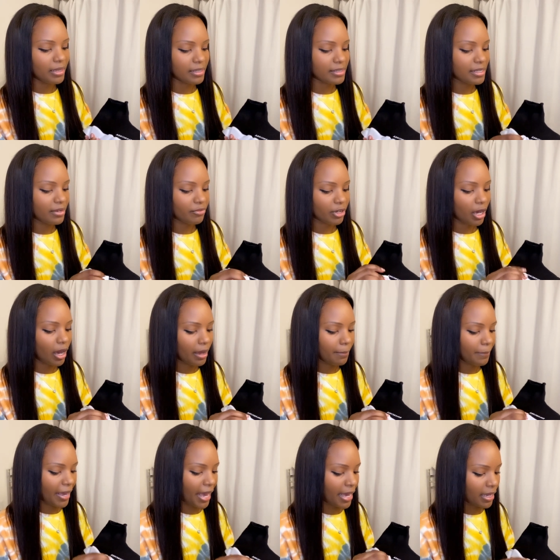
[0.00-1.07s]
Let's see if a
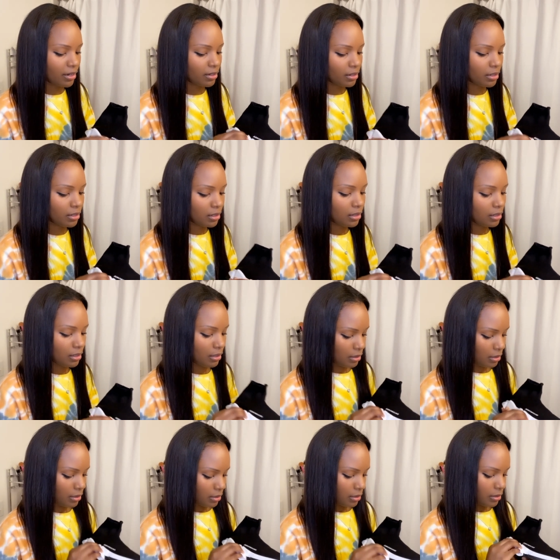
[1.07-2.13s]
cotton pad
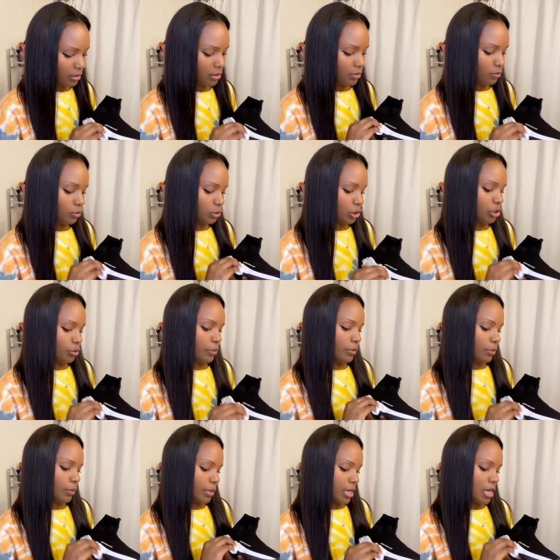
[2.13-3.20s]
will
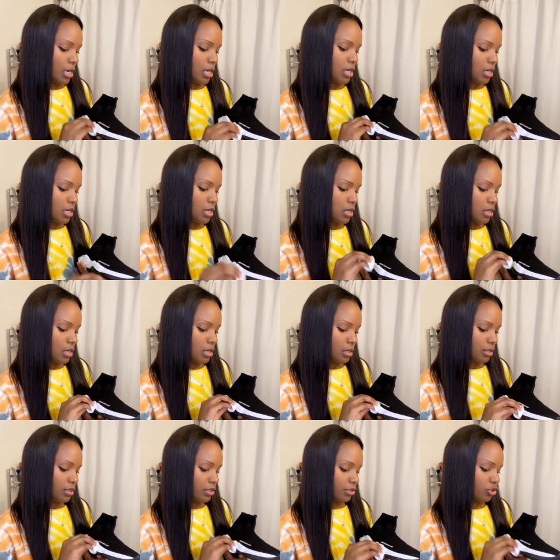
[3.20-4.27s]
do
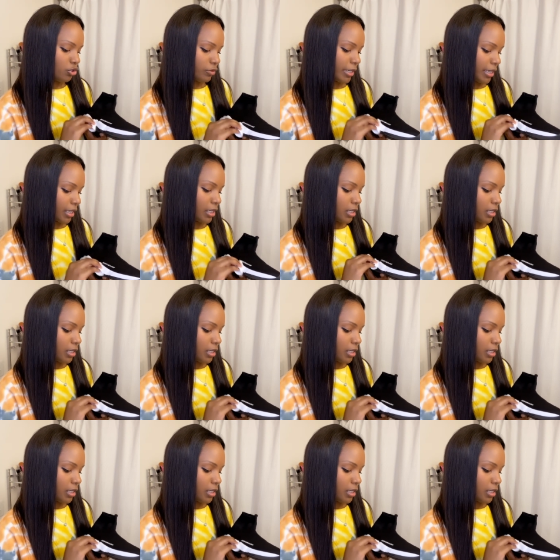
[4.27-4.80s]
the trick.